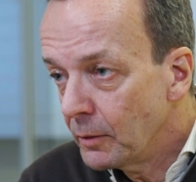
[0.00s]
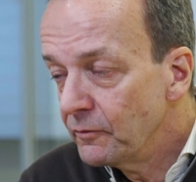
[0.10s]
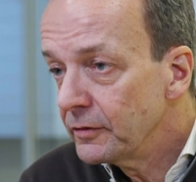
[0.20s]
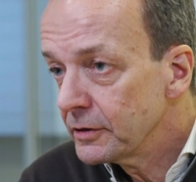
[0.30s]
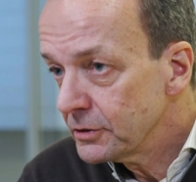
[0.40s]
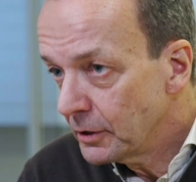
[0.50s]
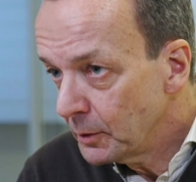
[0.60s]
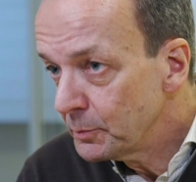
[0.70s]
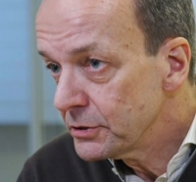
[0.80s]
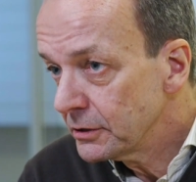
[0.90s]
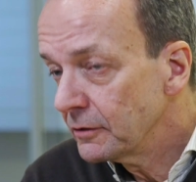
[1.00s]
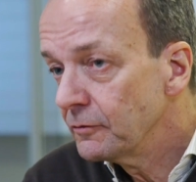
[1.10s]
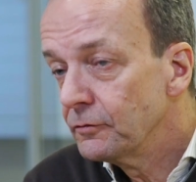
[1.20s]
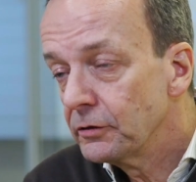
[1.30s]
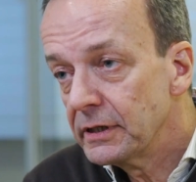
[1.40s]
obvious option
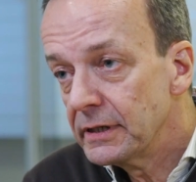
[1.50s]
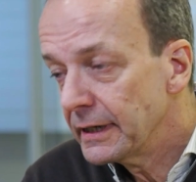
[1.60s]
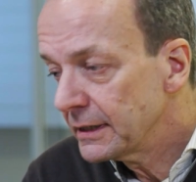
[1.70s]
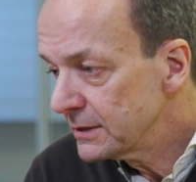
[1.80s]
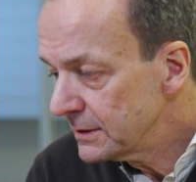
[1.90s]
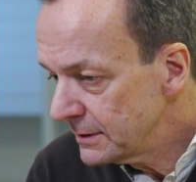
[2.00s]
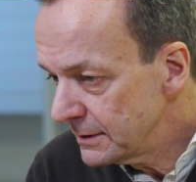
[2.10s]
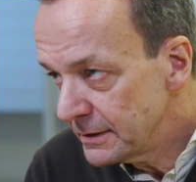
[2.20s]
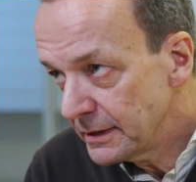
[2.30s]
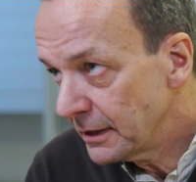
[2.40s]
for the next